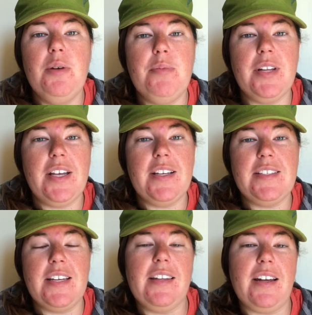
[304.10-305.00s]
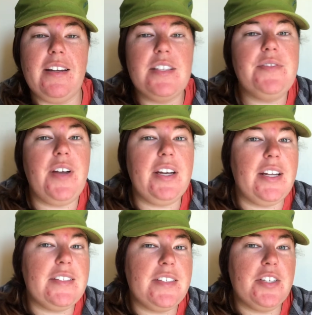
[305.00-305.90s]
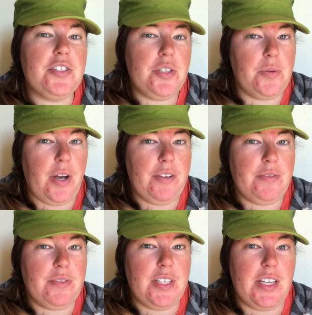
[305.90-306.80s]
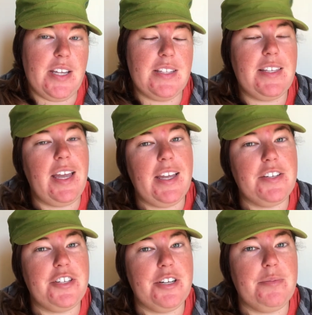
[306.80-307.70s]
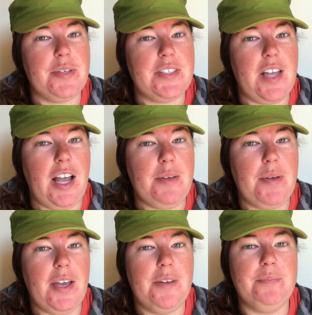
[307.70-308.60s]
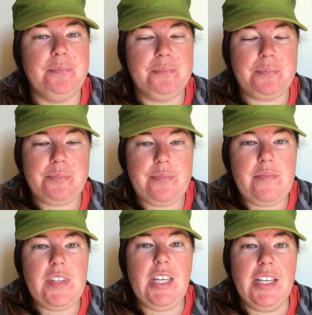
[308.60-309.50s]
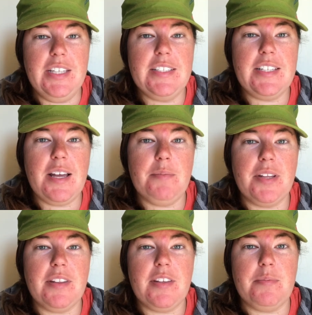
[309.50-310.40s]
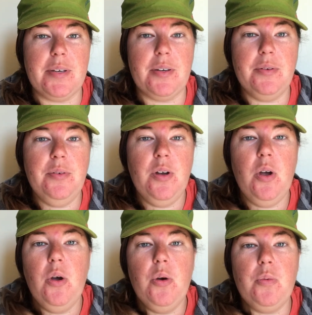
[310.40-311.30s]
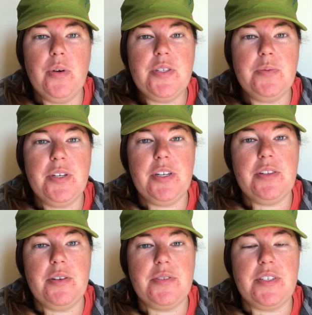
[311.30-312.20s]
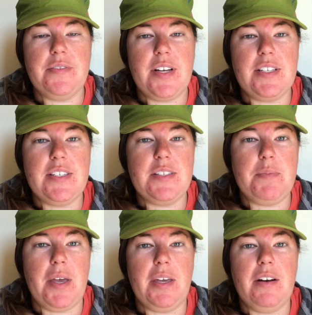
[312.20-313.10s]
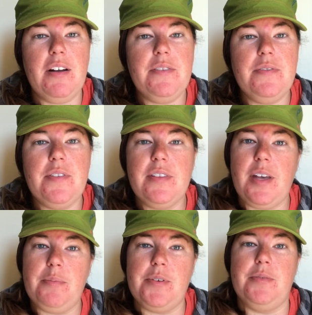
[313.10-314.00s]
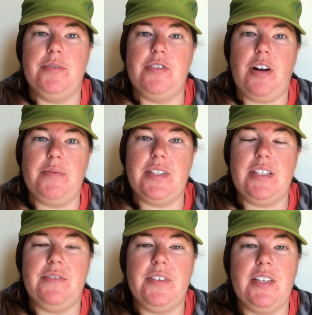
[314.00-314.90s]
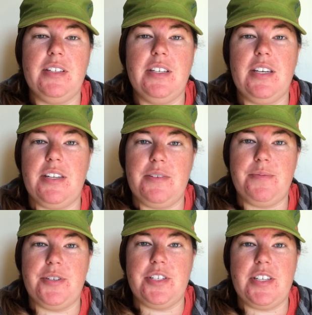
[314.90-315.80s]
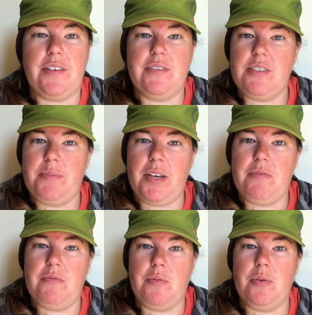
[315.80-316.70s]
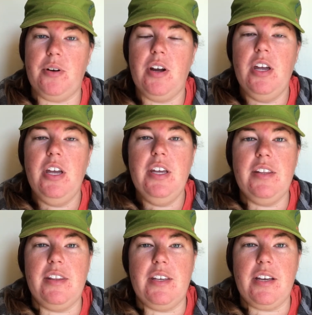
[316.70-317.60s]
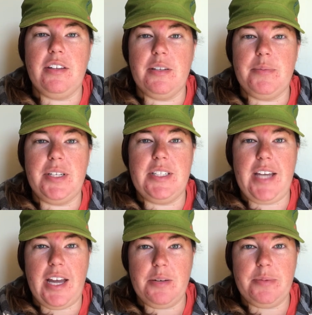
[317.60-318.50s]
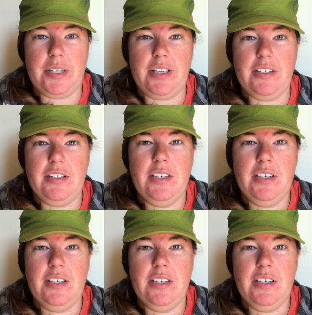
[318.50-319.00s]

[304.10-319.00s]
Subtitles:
but like I said, that is financing 2 iPhone 10s and Jeremy's iPad into that monthly bill. Once we get those devices paid off, that bill will drop significantly, and then we're just having to pay for the unlimited data plan.